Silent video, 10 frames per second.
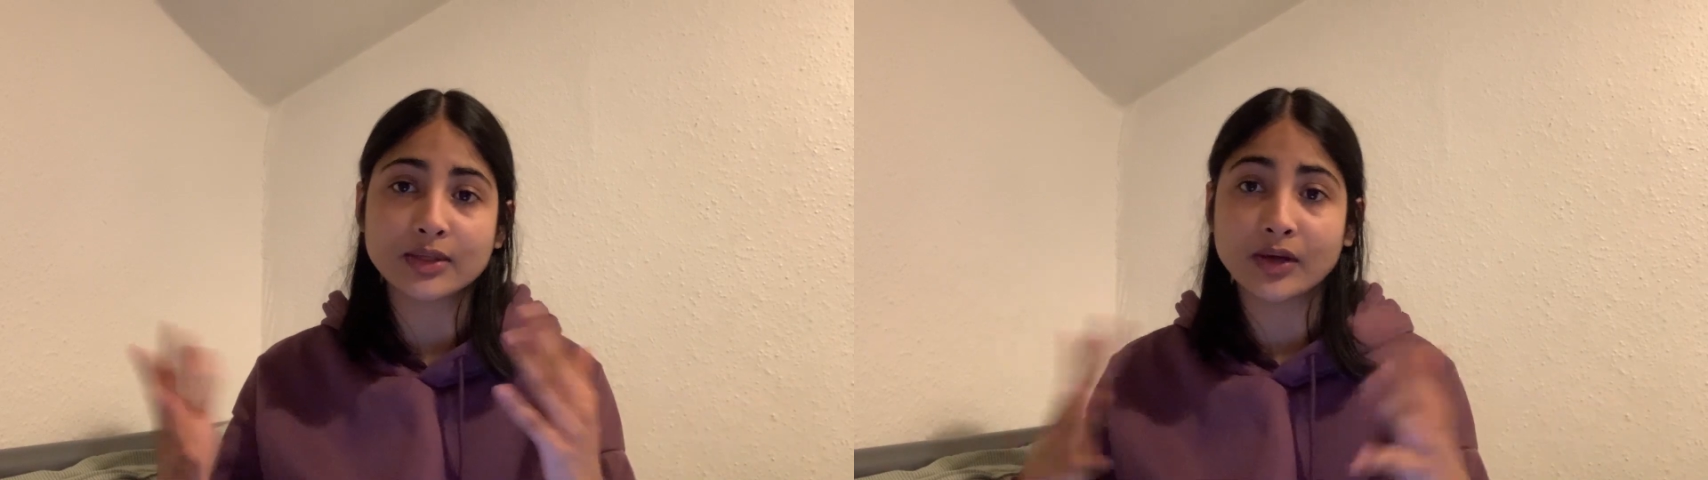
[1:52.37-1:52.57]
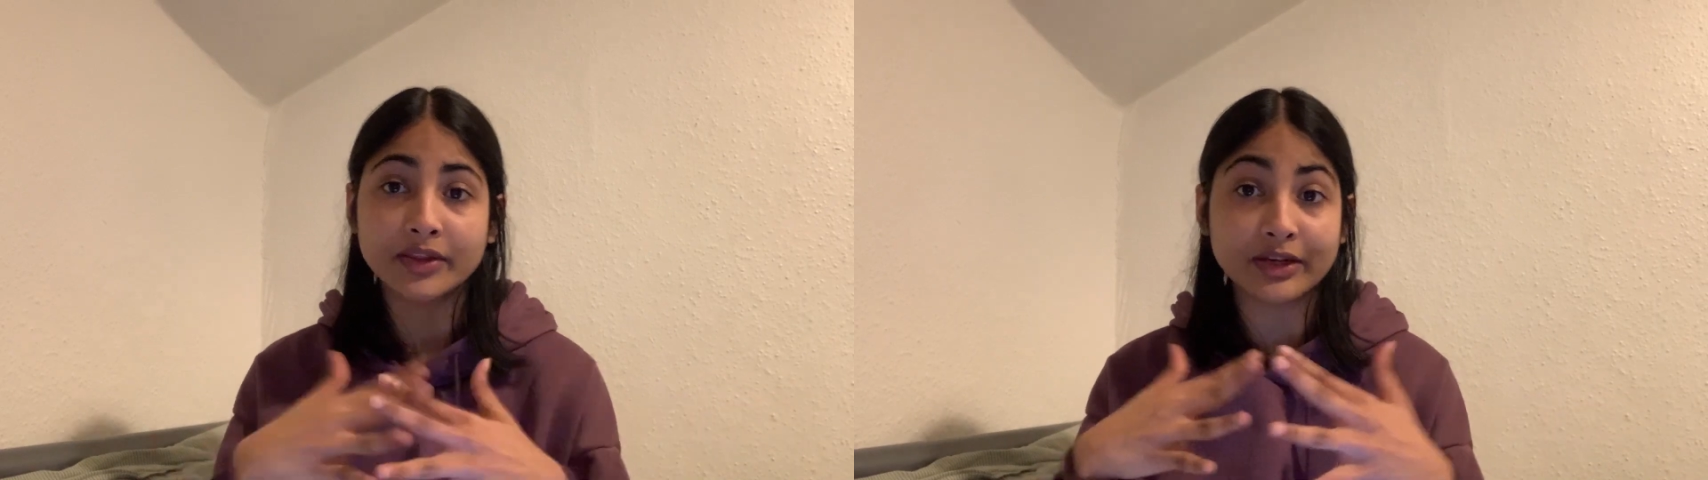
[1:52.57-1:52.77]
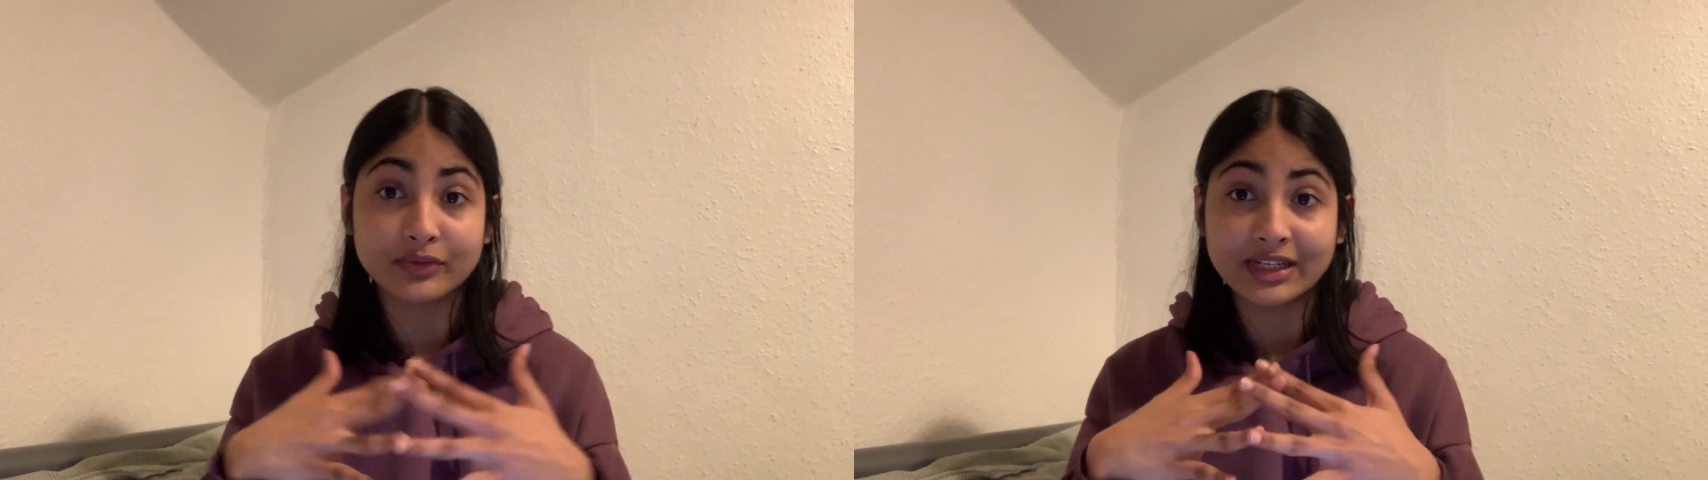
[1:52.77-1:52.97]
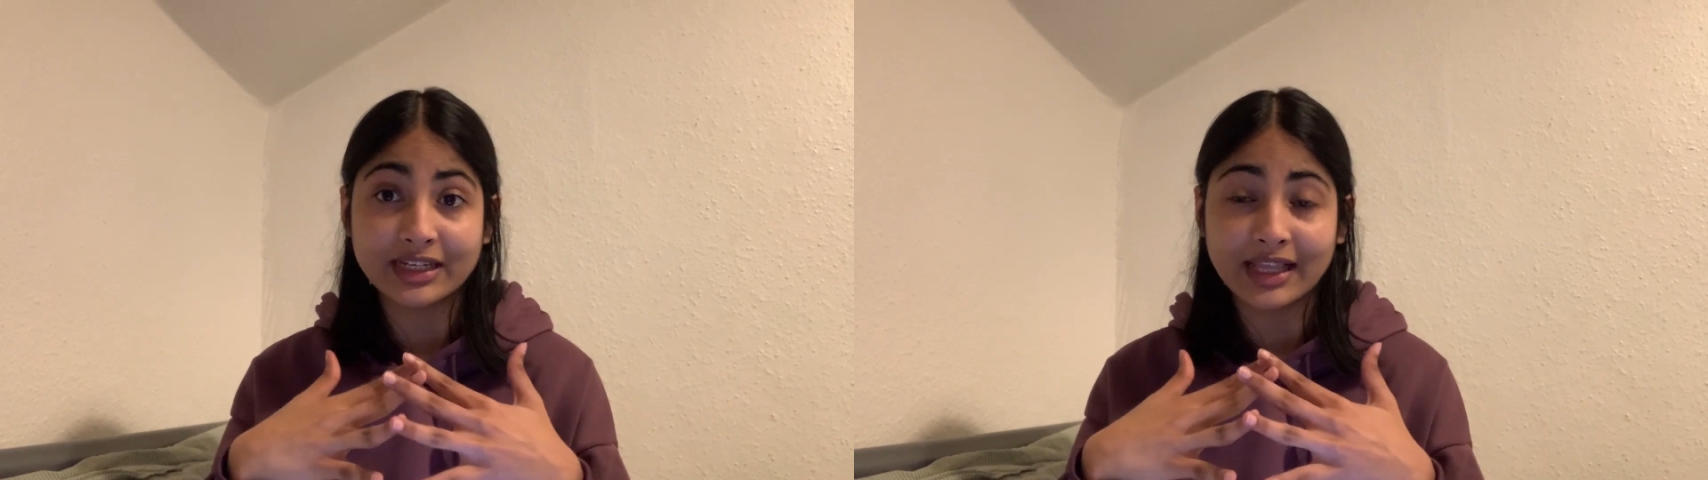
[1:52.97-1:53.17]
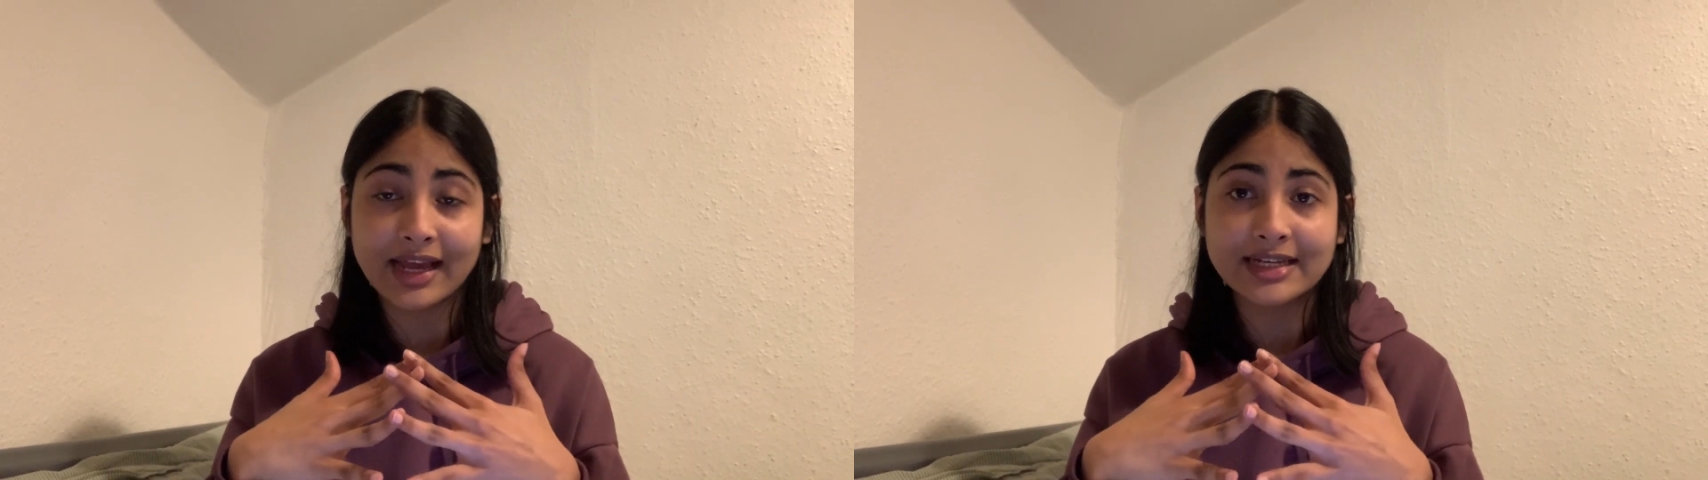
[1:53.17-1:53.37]
so nothing really
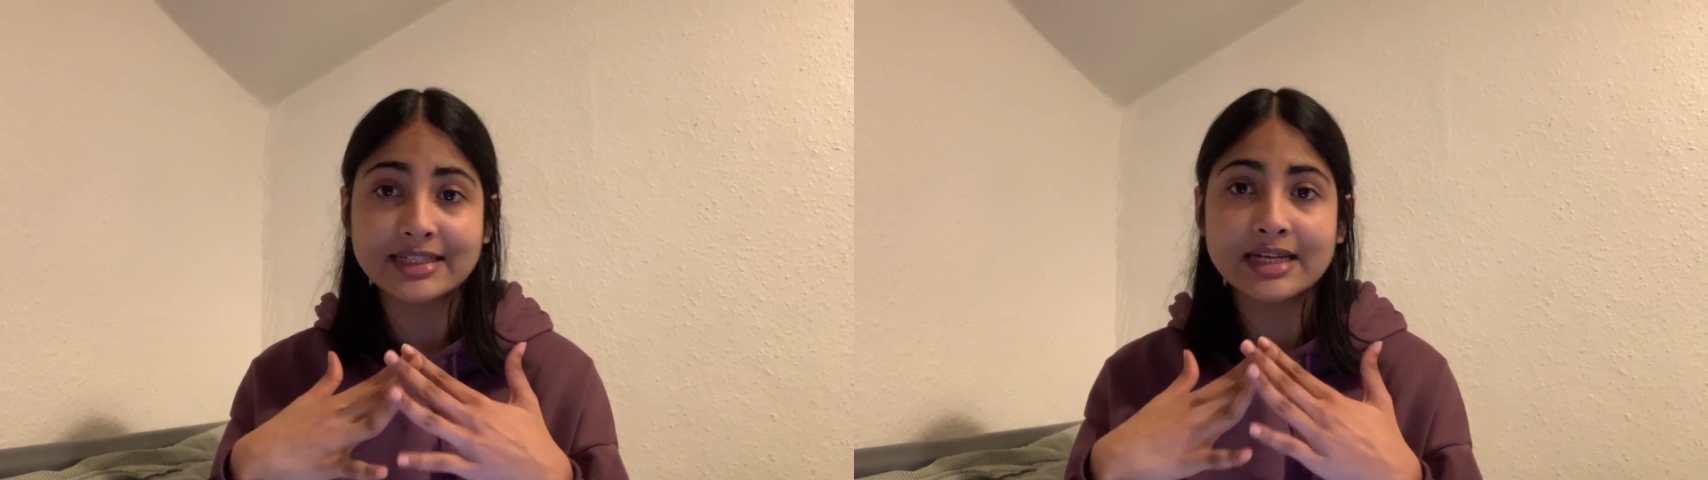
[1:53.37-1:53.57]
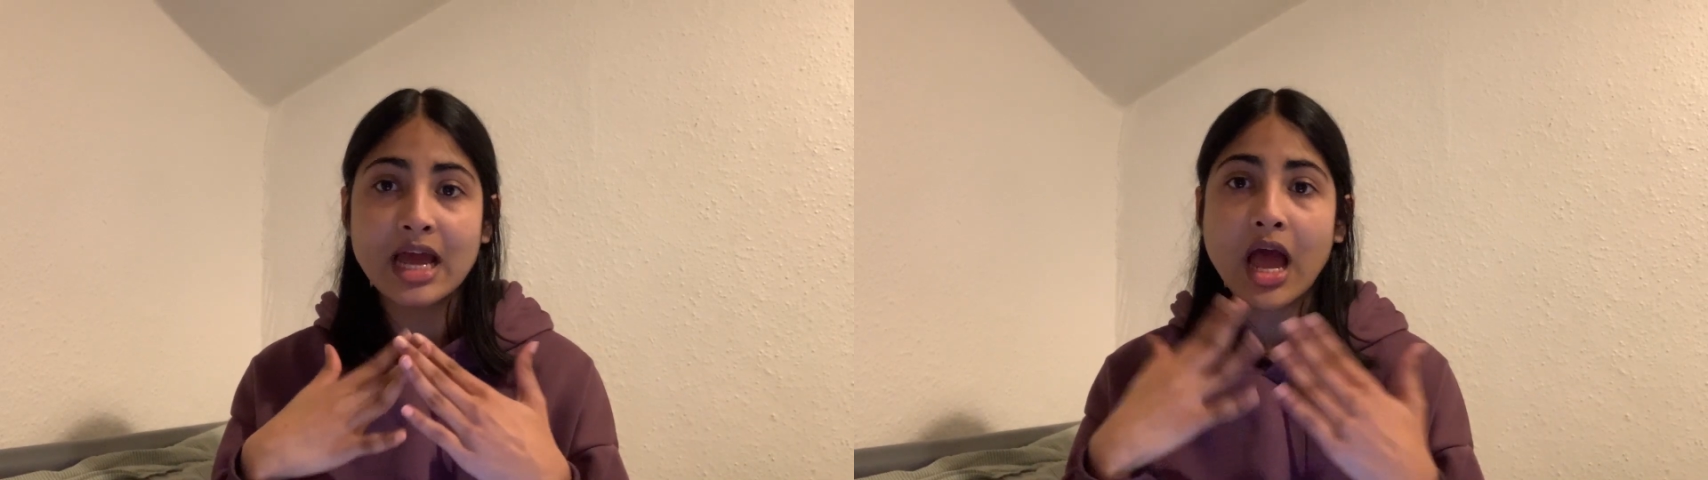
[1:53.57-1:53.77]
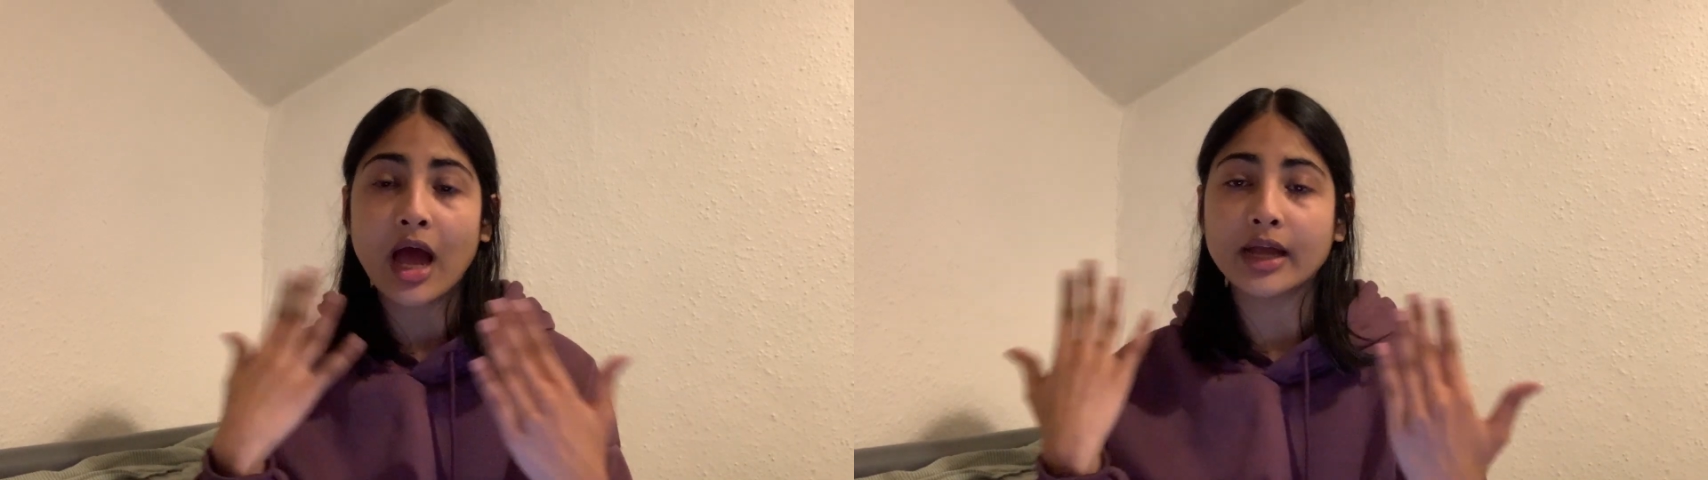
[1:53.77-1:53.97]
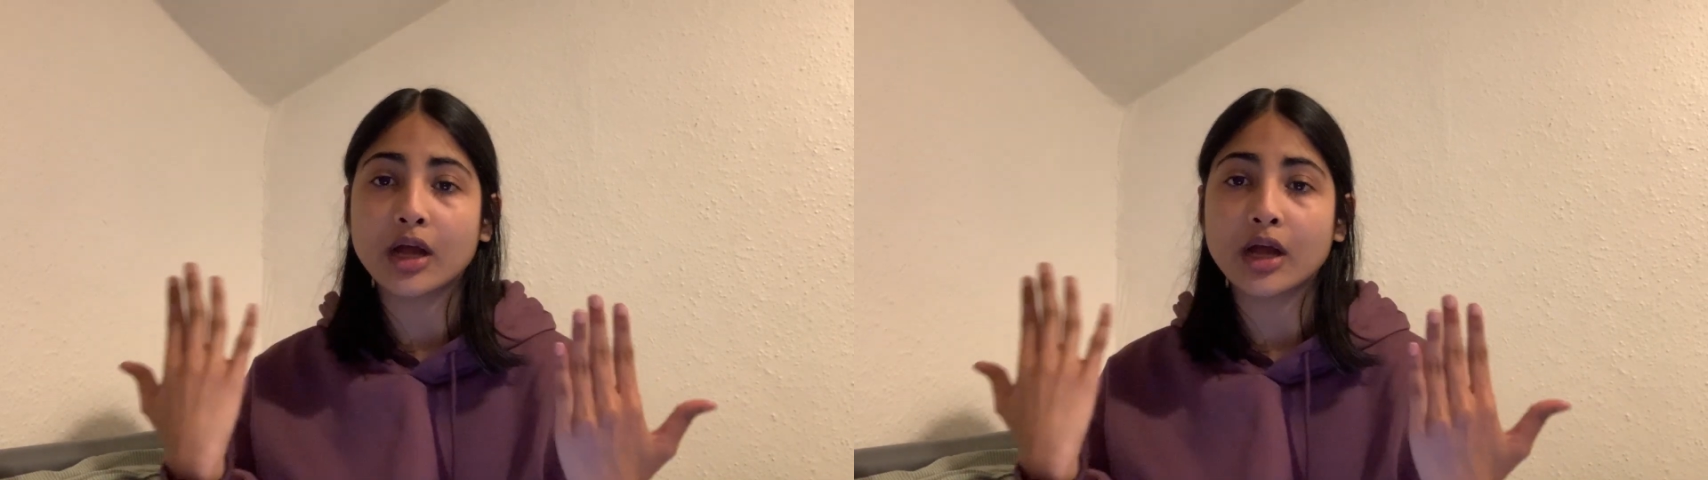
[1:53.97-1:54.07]
clashed. I